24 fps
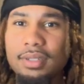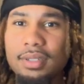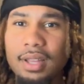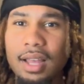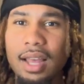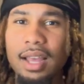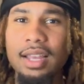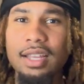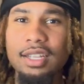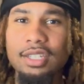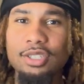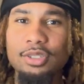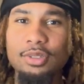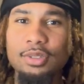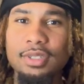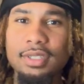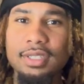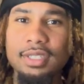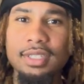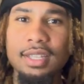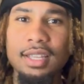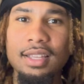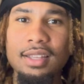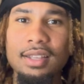I guess you could
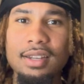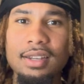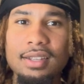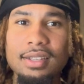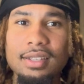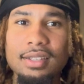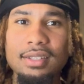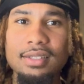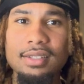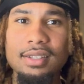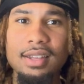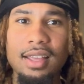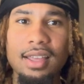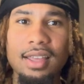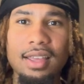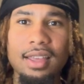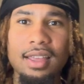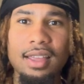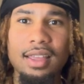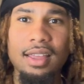say it is like.